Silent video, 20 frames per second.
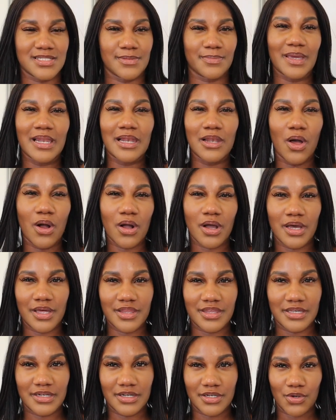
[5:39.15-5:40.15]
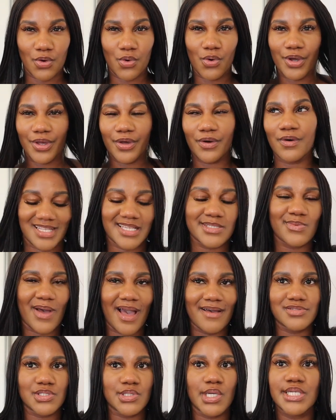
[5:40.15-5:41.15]
a bit longer than an oil. That's why
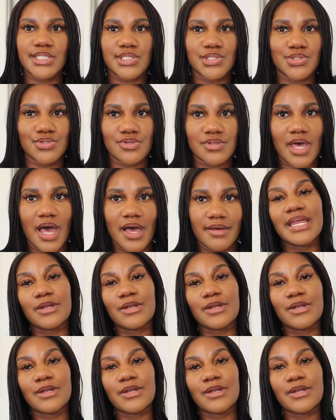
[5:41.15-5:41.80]
I've started to do that.